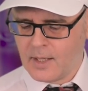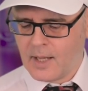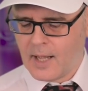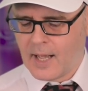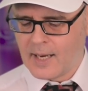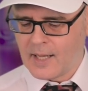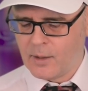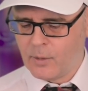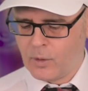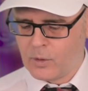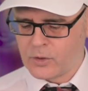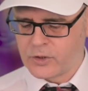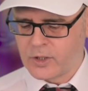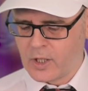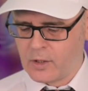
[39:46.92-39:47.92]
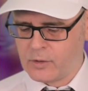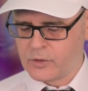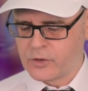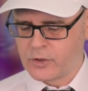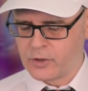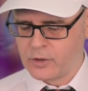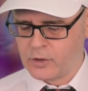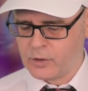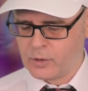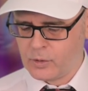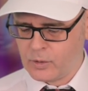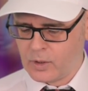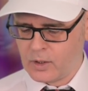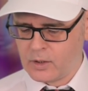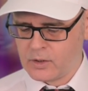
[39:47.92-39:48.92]
Hello also
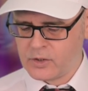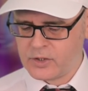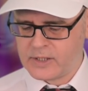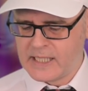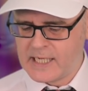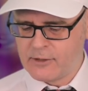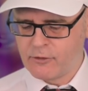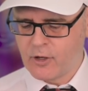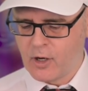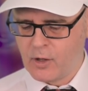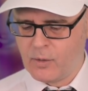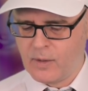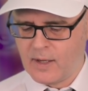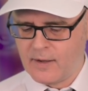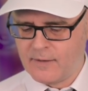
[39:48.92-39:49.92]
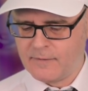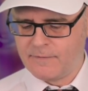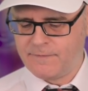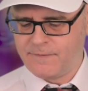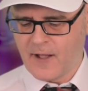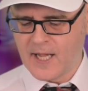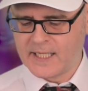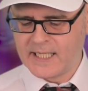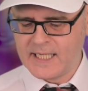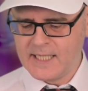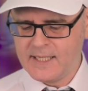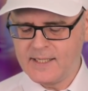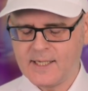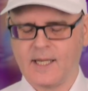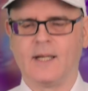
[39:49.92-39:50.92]
to Zero
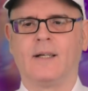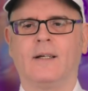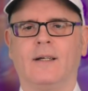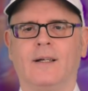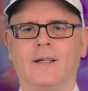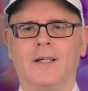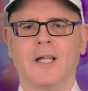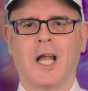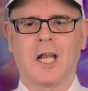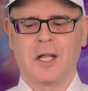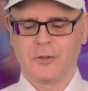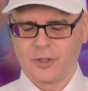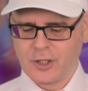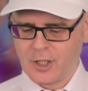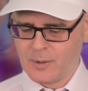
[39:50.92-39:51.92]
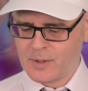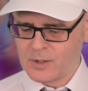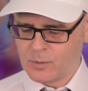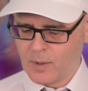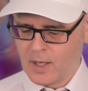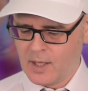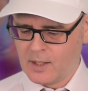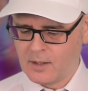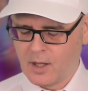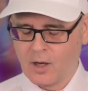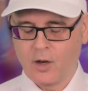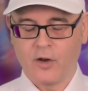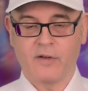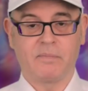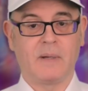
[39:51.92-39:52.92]
Find. Hello to you as well. A
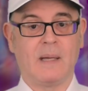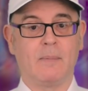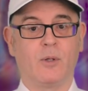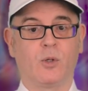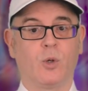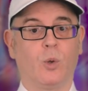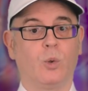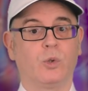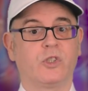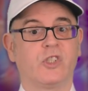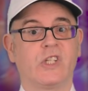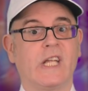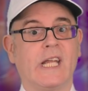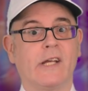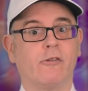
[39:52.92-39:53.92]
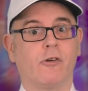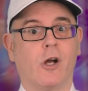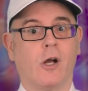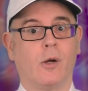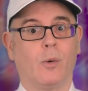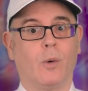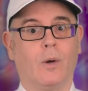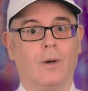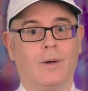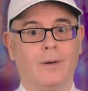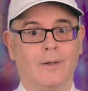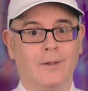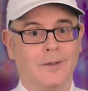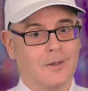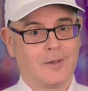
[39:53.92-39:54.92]
lot of people called Zero
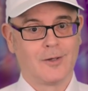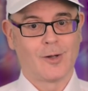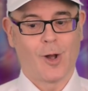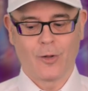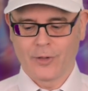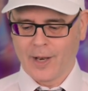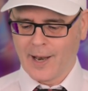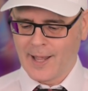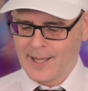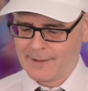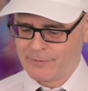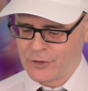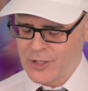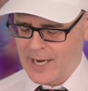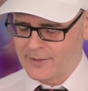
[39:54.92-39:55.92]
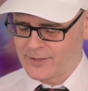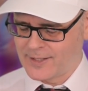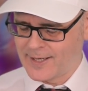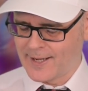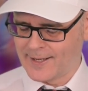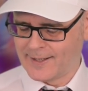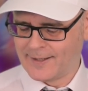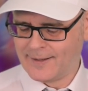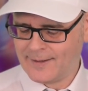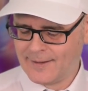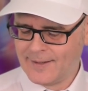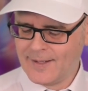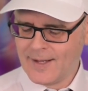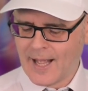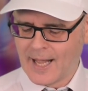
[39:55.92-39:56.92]
on the live chat today.
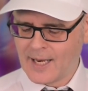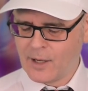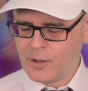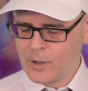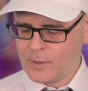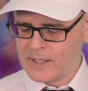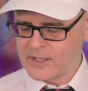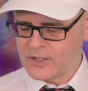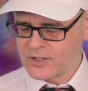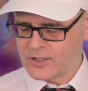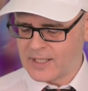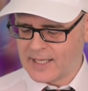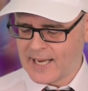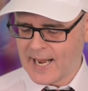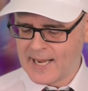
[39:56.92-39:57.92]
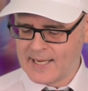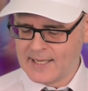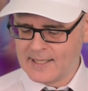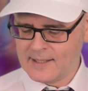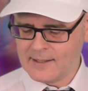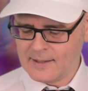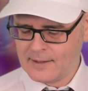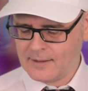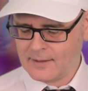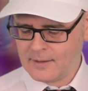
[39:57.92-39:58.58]
Hello, Lewis, again.